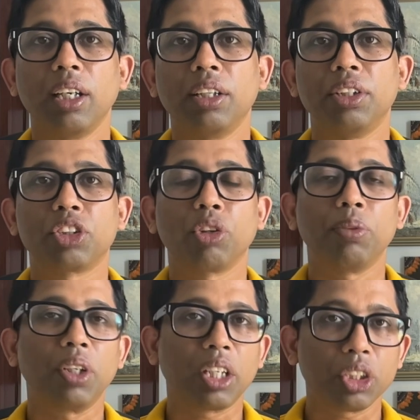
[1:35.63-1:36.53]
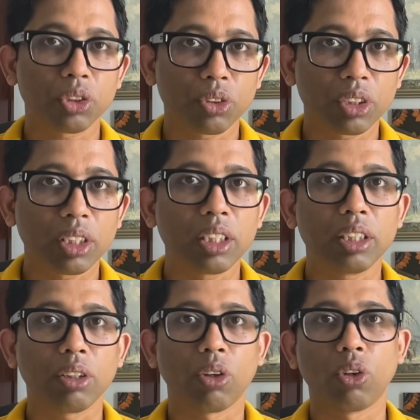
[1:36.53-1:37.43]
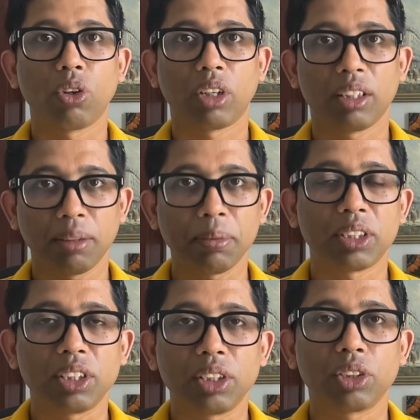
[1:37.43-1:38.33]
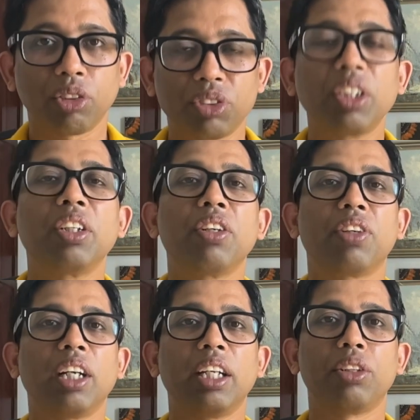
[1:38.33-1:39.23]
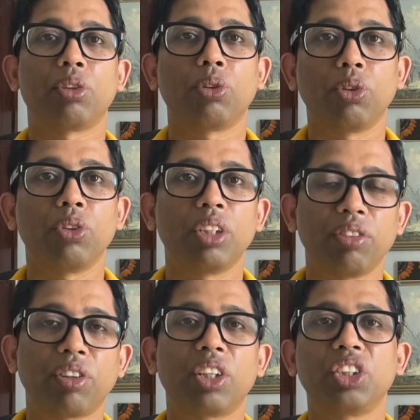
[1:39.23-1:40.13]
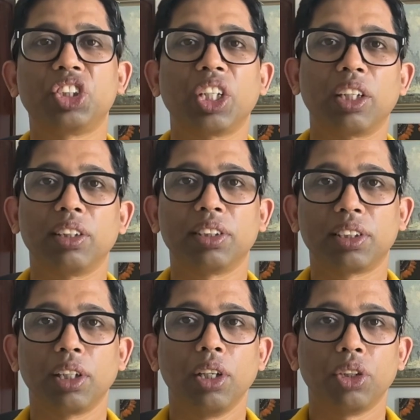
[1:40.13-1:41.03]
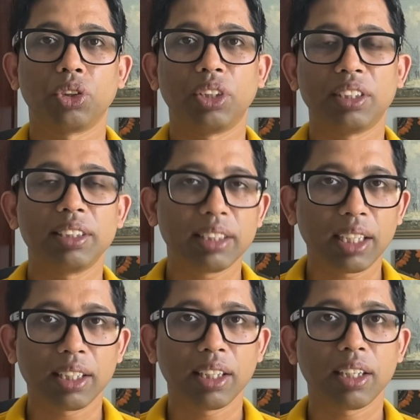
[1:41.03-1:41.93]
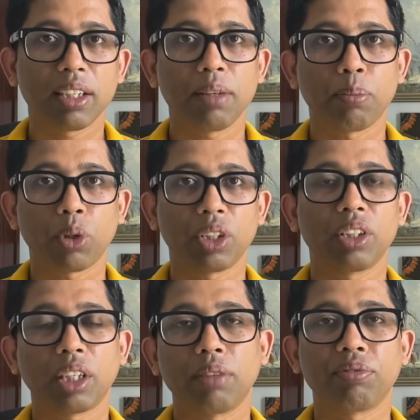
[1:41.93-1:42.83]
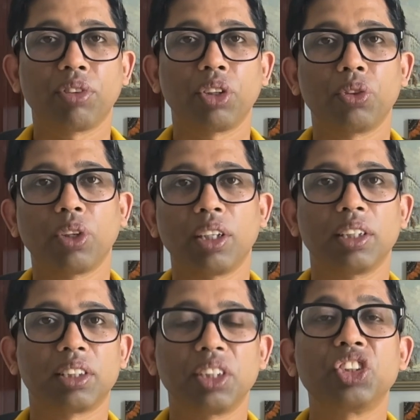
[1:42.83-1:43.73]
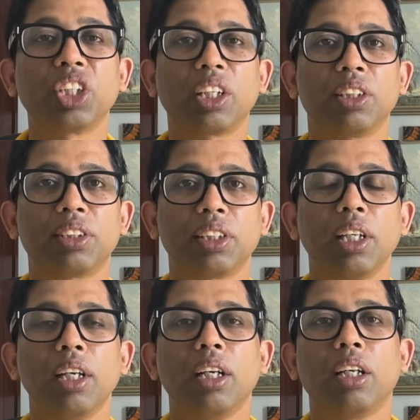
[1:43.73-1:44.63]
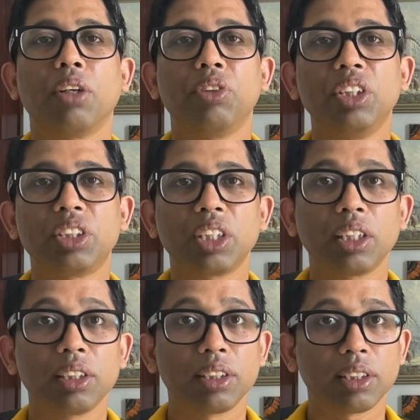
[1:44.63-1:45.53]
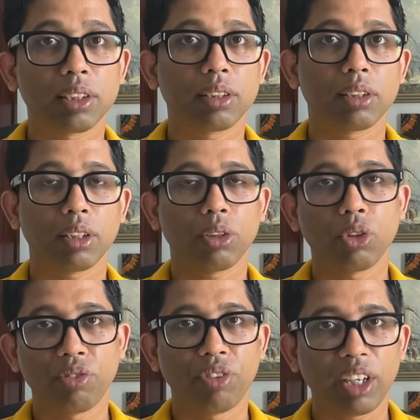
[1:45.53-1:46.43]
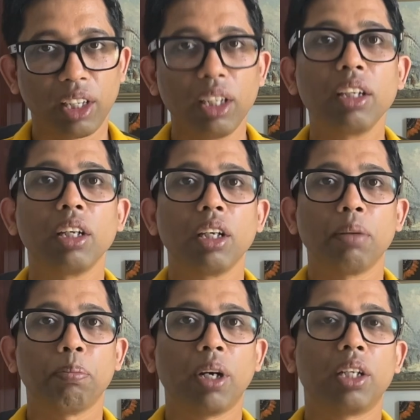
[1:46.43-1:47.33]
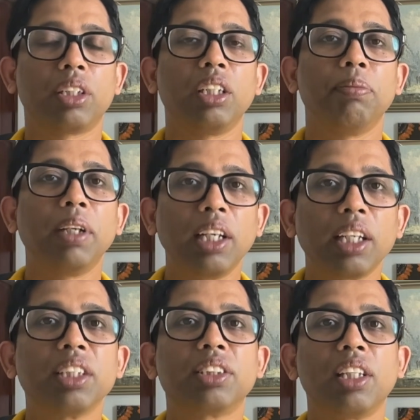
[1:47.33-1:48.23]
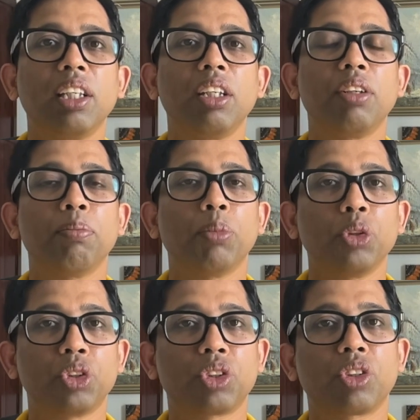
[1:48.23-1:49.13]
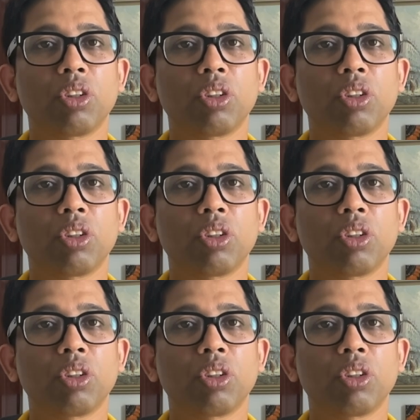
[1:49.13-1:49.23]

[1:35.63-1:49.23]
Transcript: This communication or the message is often relayed through different channels. So this is another important term for you to understand: channels. Now these channels could vary, but emailing is the most